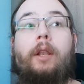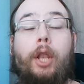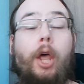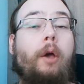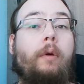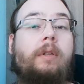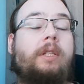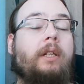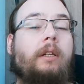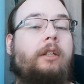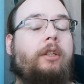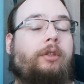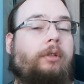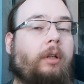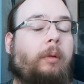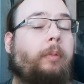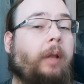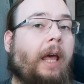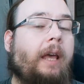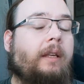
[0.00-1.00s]
No, it's a
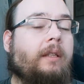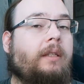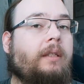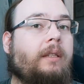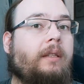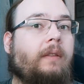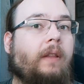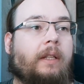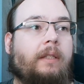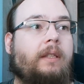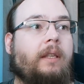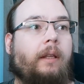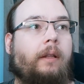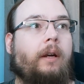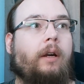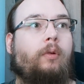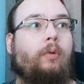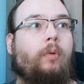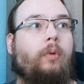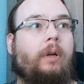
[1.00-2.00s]
literal place that
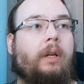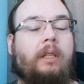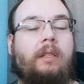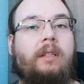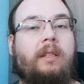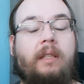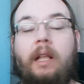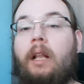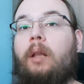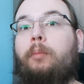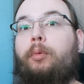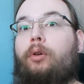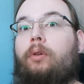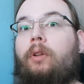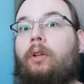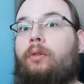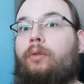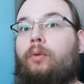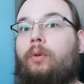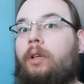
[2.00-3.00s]
Sanraku gets
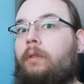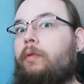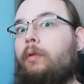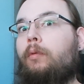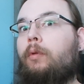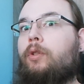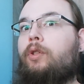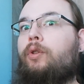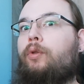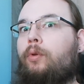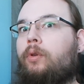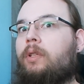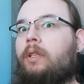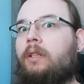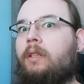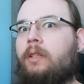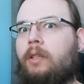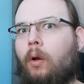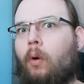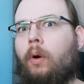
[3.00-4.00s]
teleported to if he wants to use
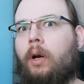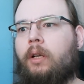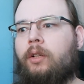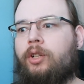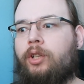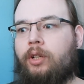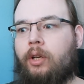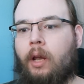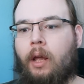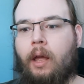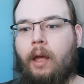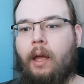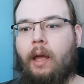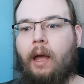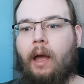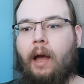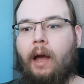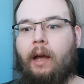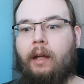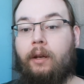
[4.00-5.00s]
the storage.
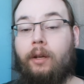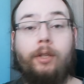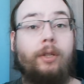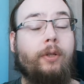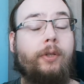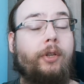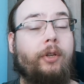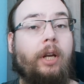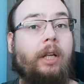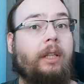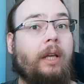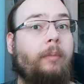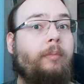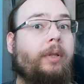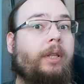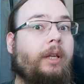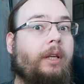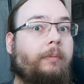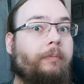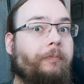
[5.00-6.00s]
And it's also not
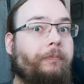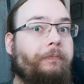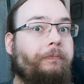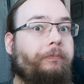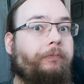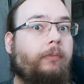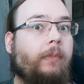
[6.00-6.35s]
empty.